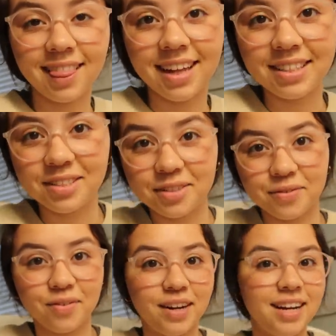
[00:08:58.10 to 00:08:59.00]
Let's
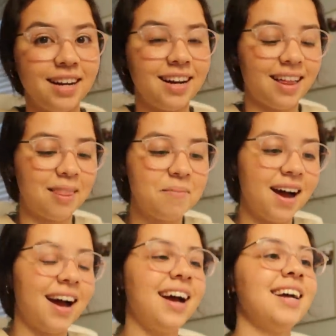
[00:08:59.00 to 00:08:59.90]
read the
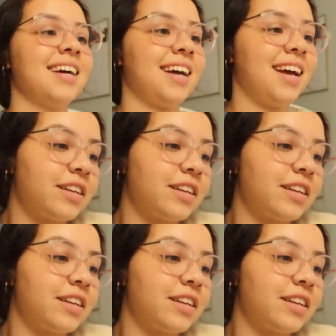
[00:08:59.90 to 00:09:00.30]
back.